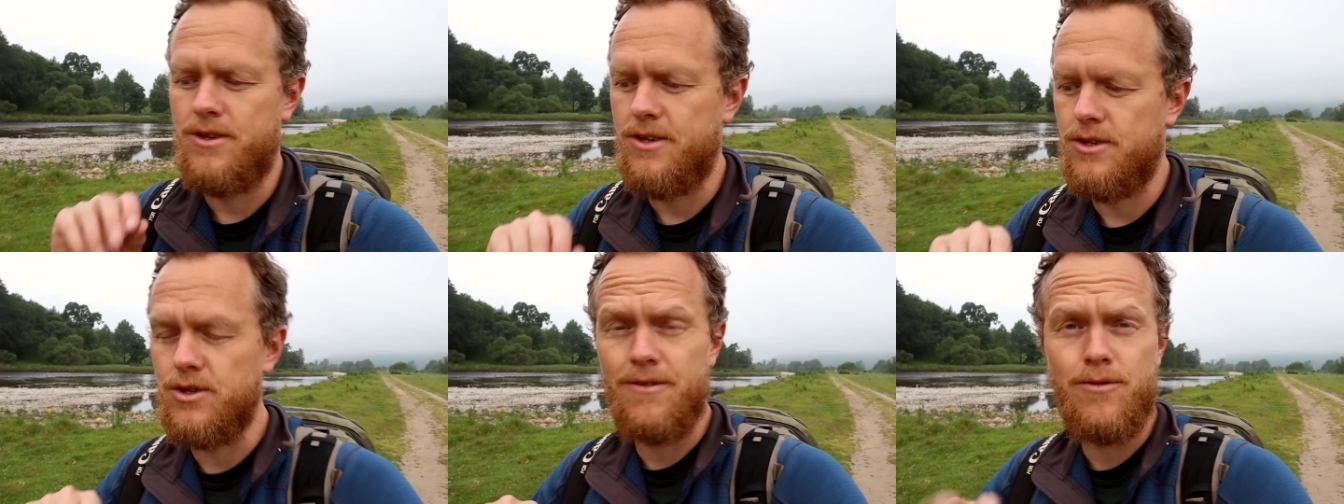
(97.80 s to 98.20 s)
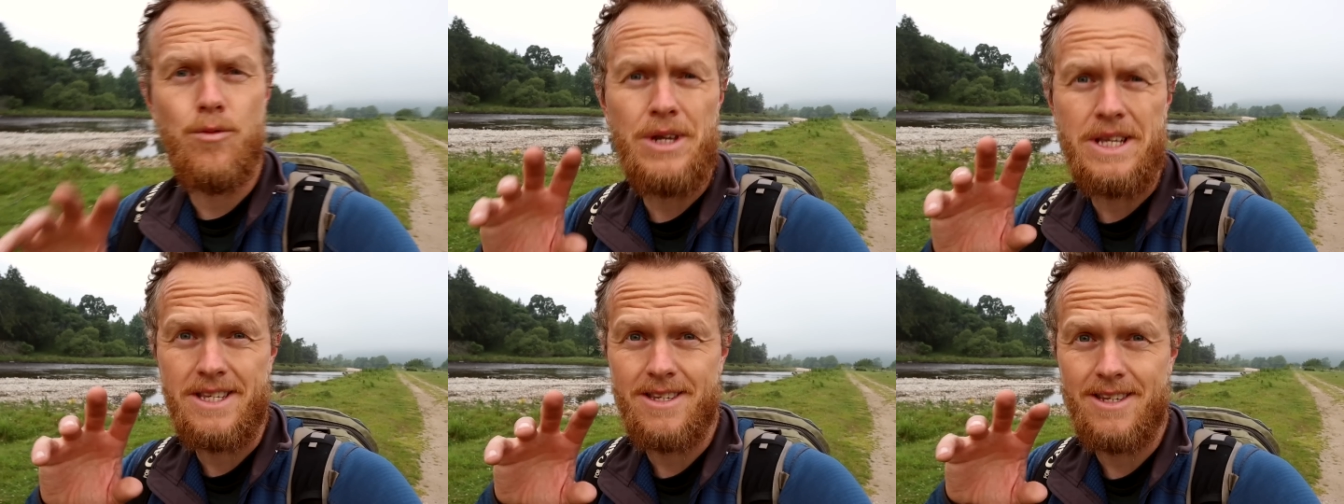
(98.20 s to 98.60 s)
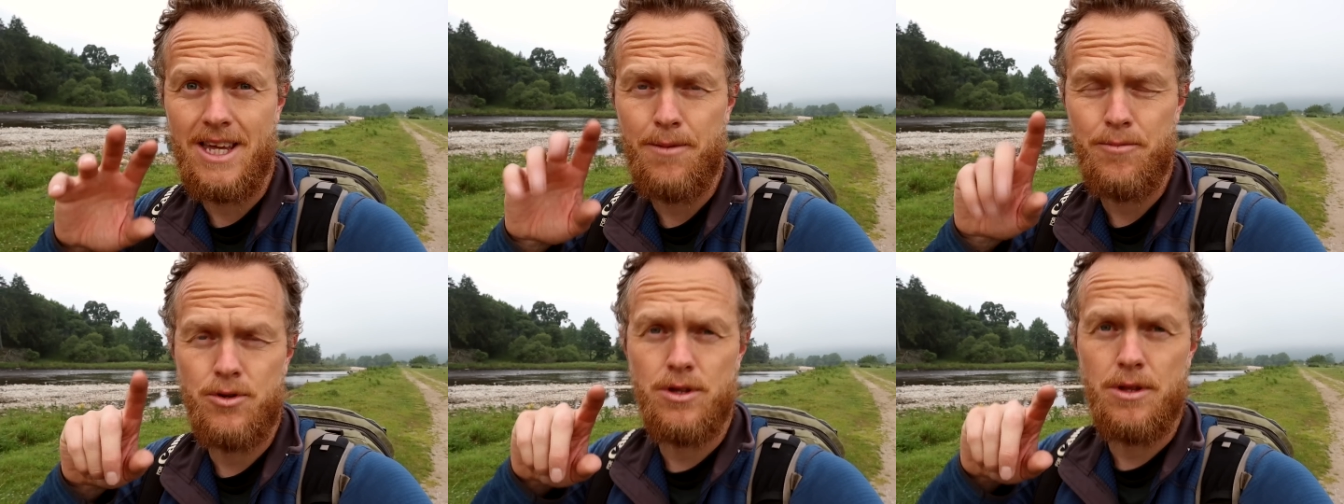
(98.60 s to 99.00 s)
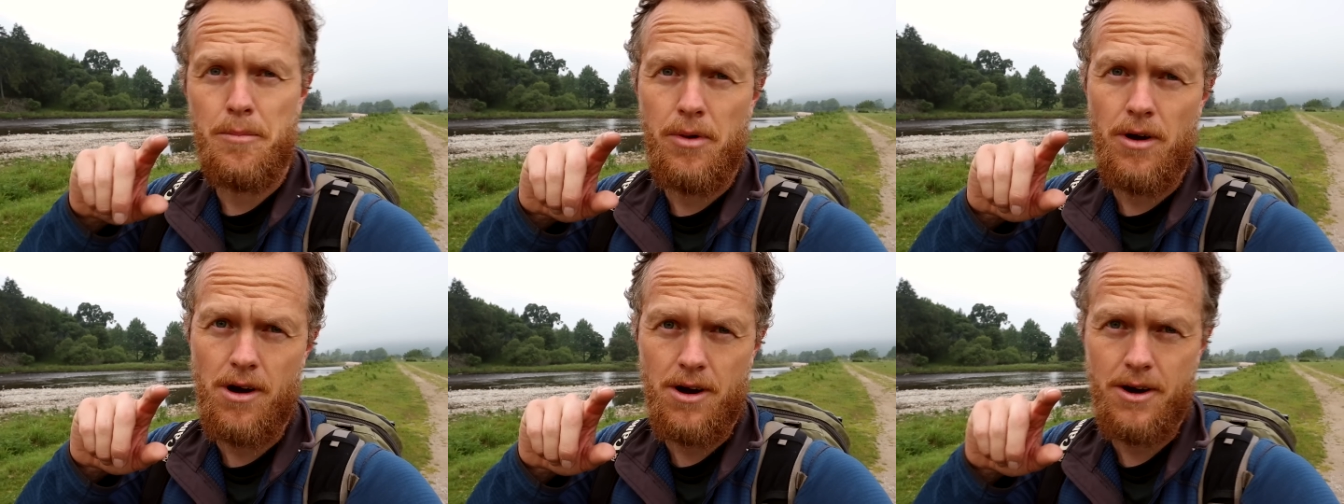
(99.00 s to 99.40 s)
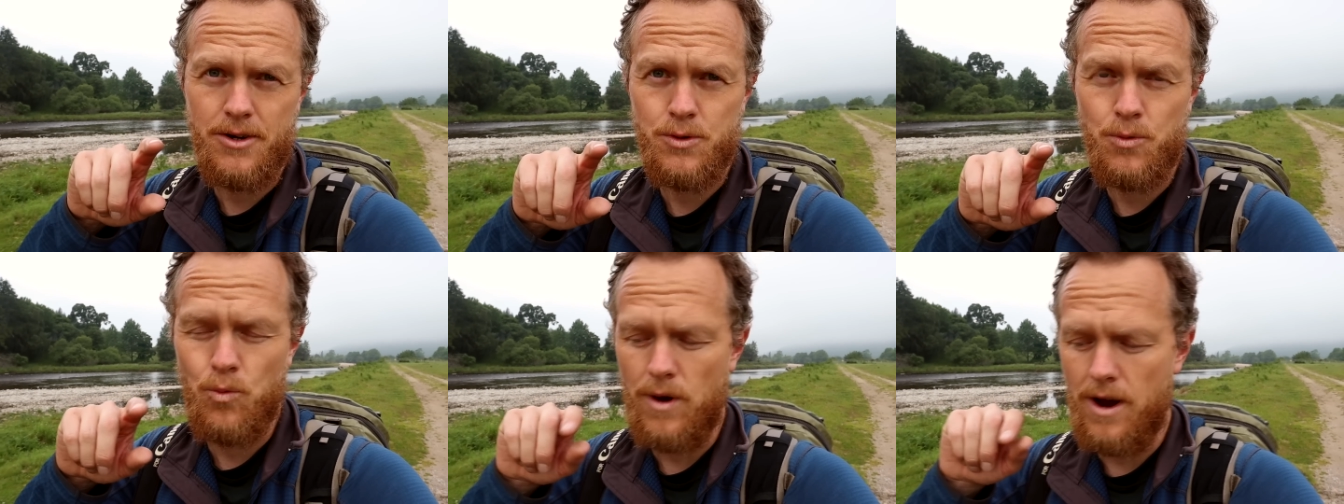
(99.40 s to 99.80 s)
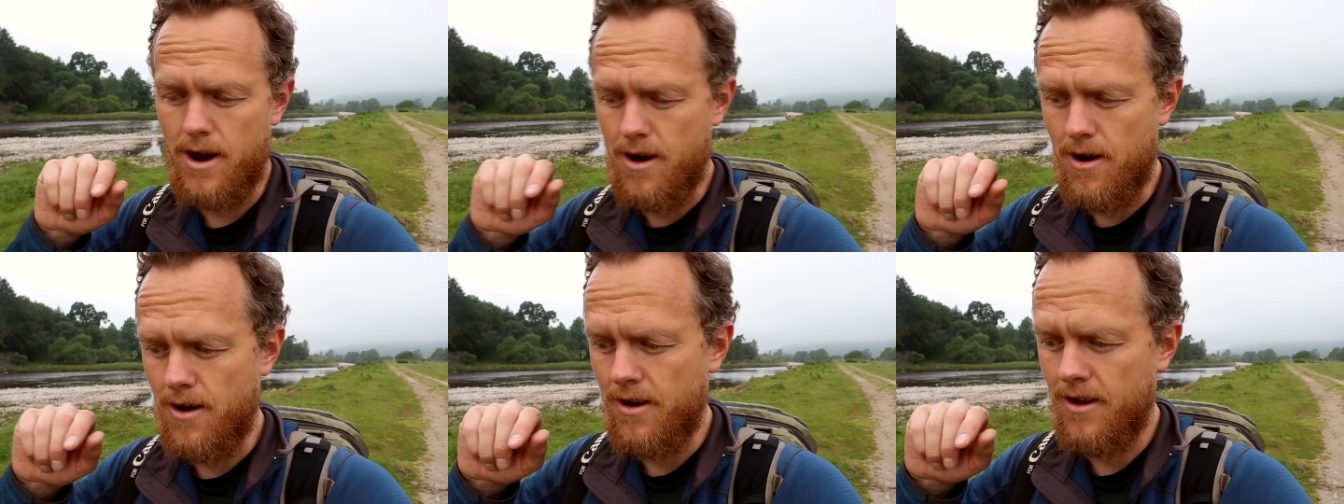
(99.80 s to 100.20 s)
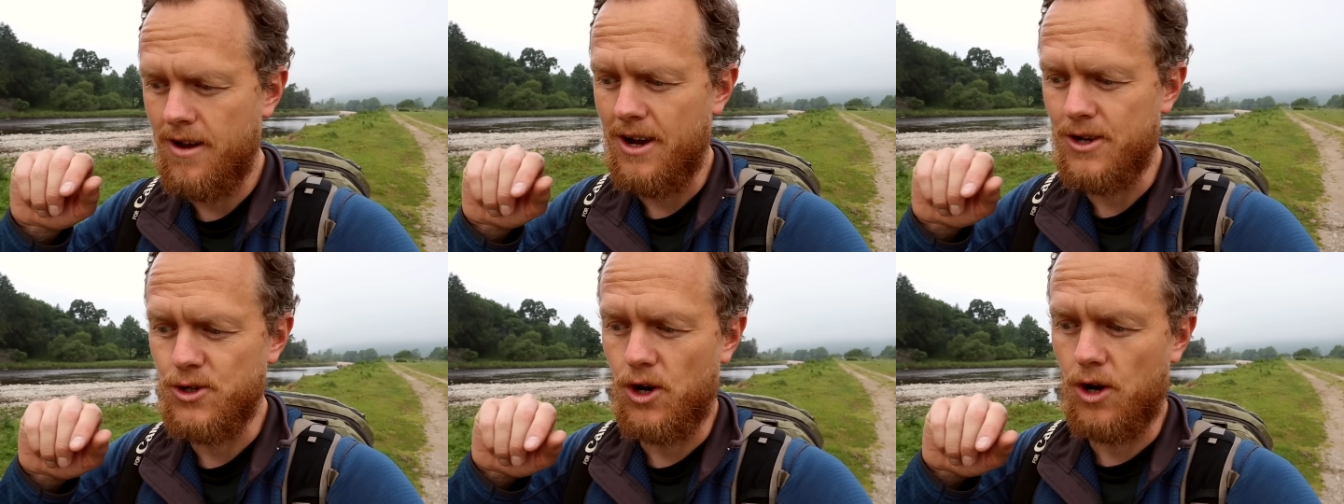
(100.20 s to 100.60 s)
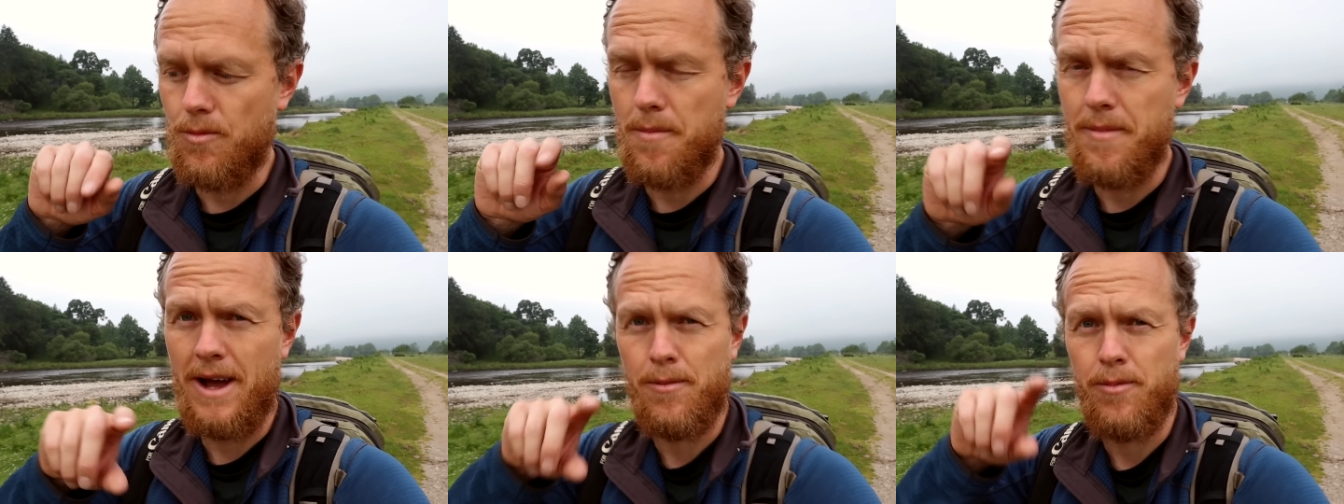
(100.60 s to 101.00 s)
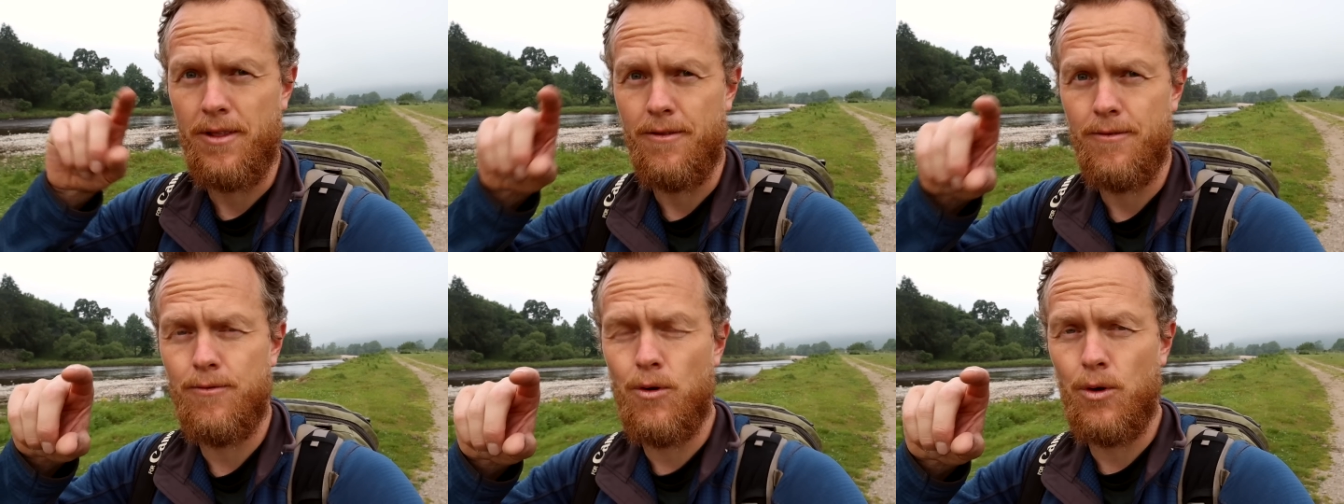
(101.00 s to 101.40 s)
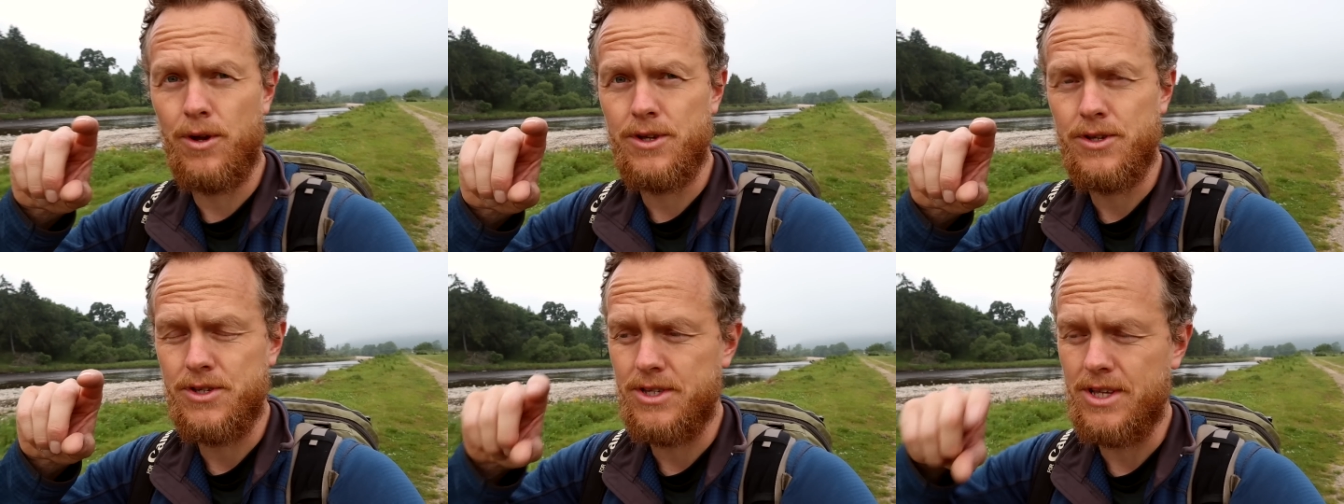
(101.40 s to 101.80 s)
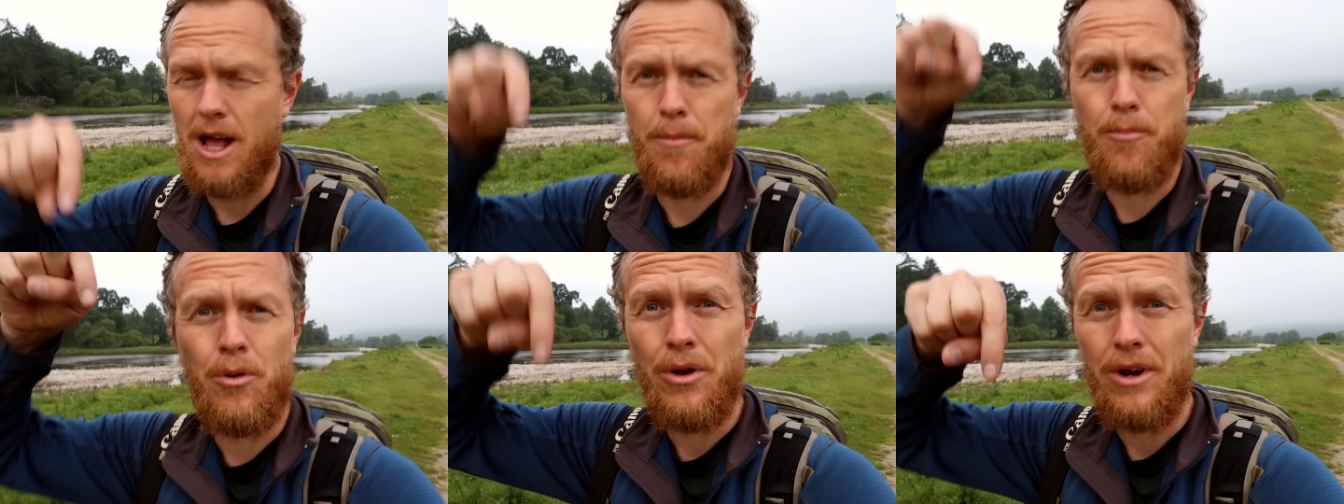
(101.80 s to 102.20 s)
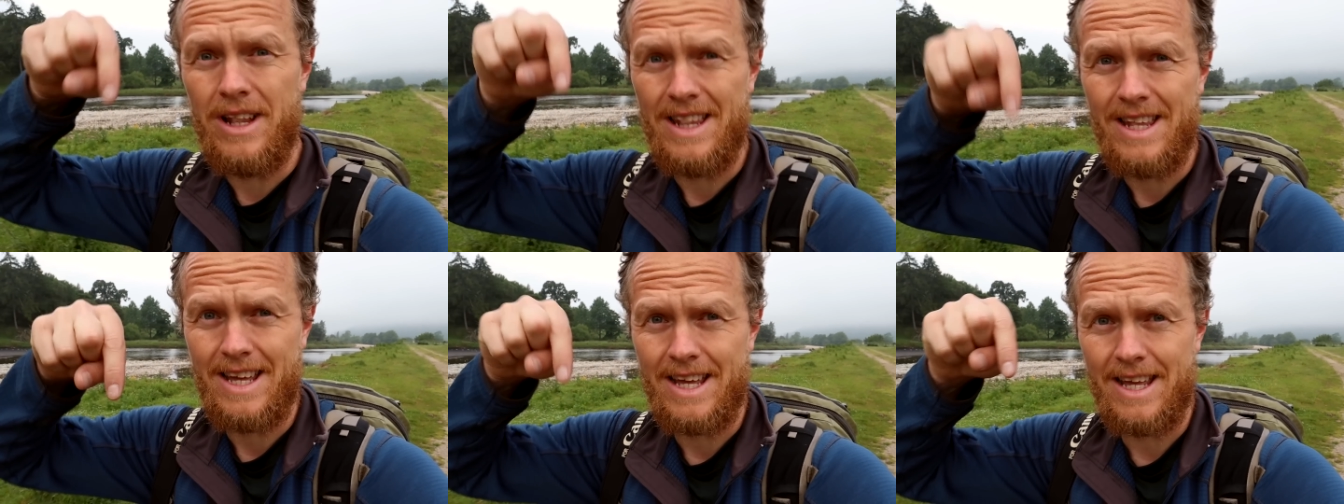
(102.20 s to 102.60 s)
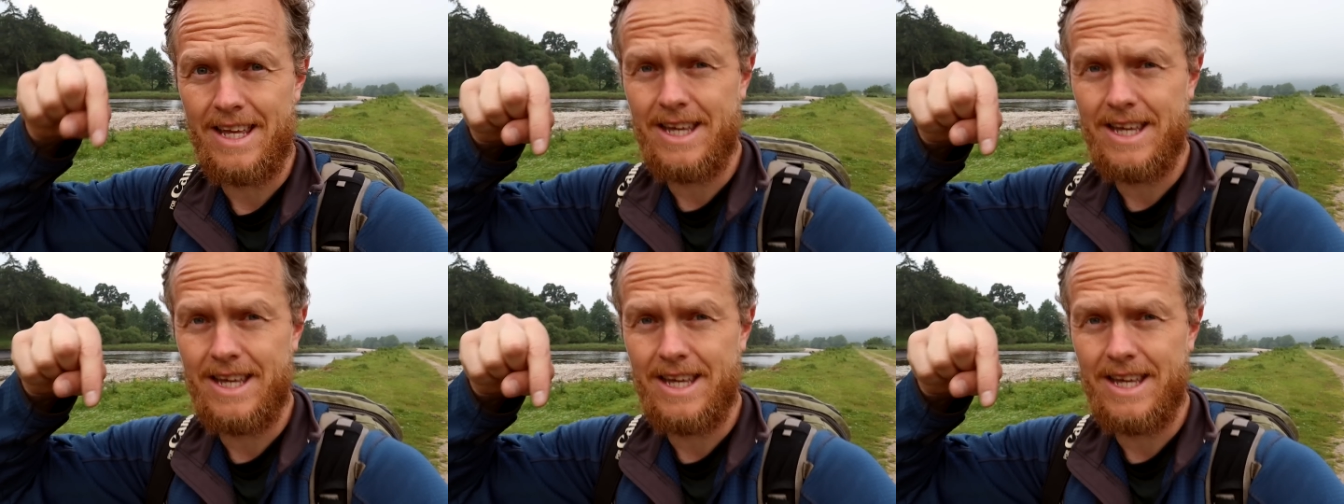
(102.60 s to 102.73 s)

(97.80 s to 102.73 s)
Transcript: So if you want to skip to the part where I talk about back button focus, I'll put a link